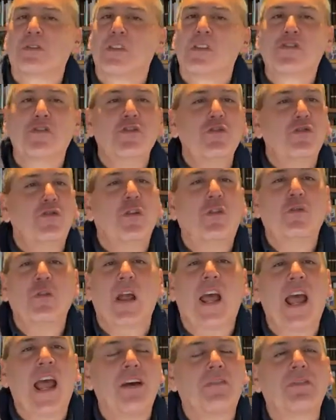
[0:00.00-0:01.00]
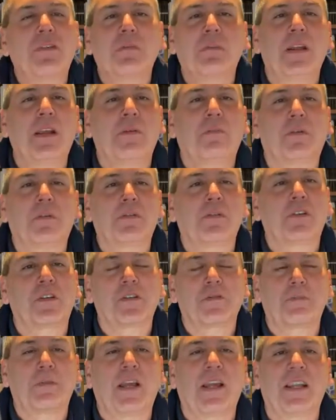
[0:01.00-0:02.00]
says you don't have to be able to
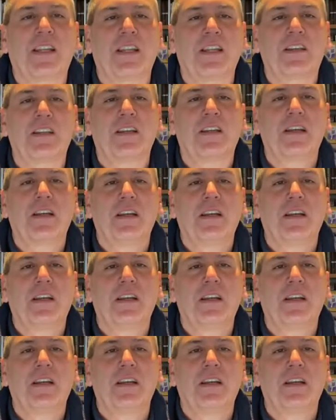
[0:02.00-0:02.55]
explain it.